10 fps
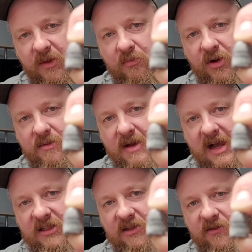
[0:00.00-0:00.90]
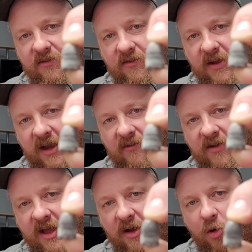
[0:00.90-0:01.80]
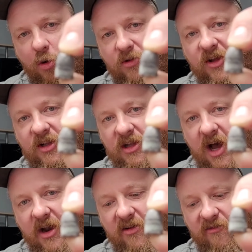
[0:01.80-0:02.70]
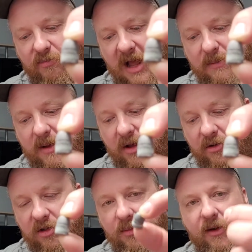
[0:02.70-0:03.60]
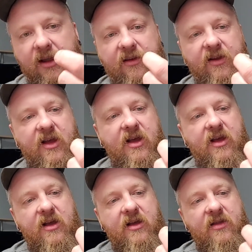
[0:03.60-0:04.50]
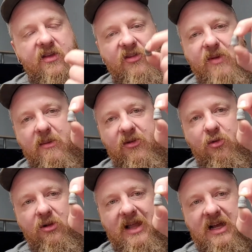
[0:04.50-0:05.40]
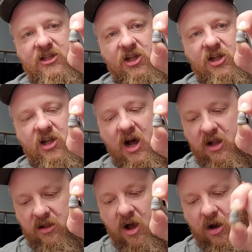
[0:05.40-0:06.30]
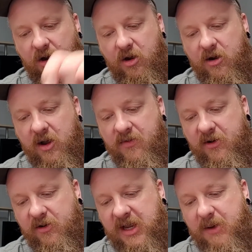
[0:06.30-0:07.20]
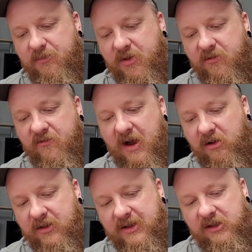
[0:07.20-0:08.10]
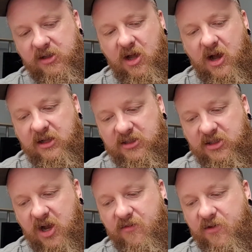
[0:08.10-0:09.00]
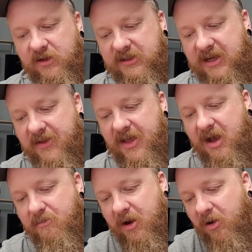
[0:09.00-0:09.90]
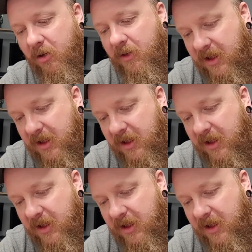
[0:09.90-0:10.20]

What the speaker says: Pretty massive. It can hold a lot of black powder lubricant. These babies will last a lot longer, and it'll keep the fouling a lot softer inside that barrel.